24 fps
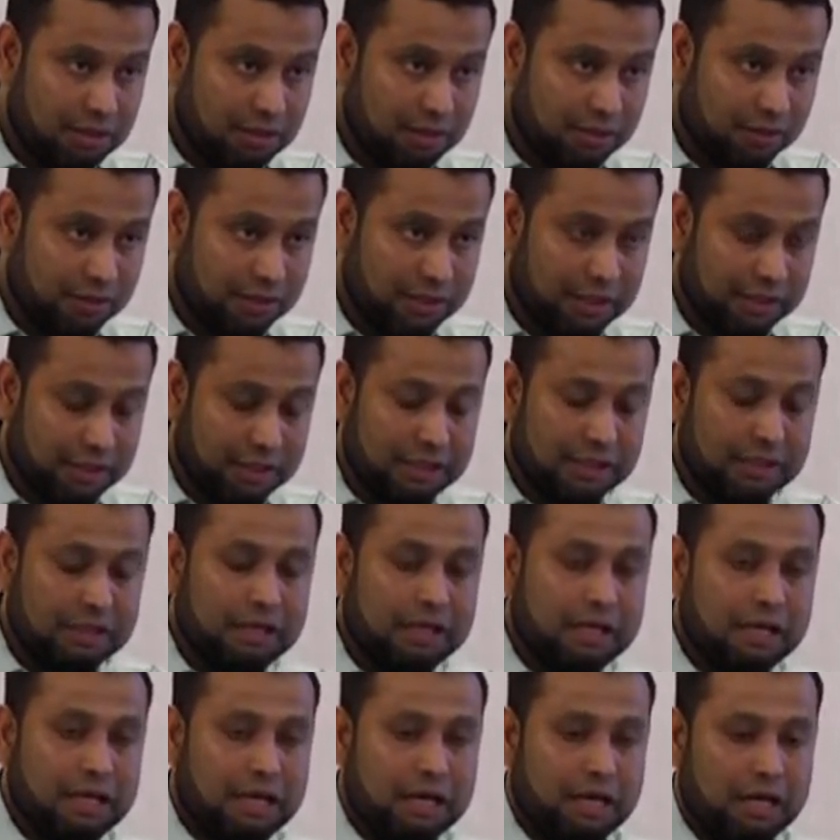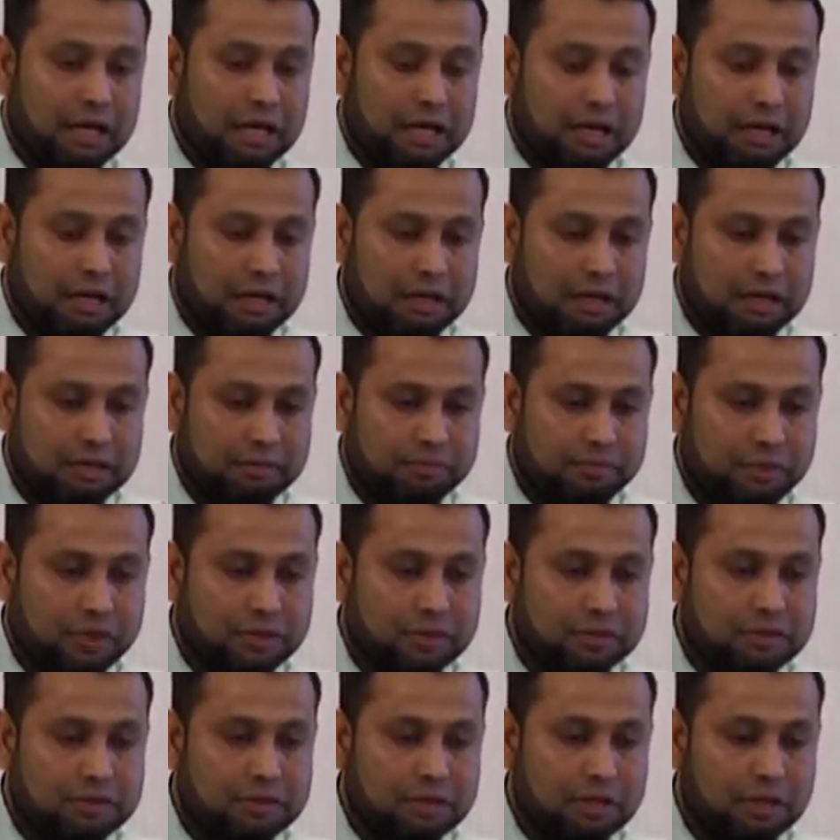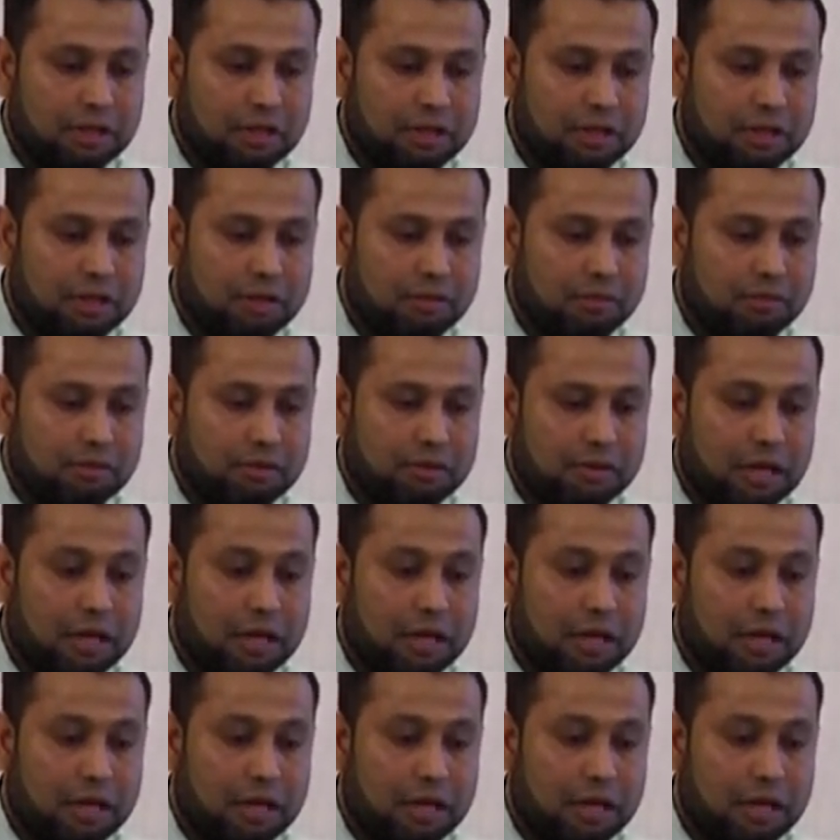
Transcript: okay? Uh, because uh,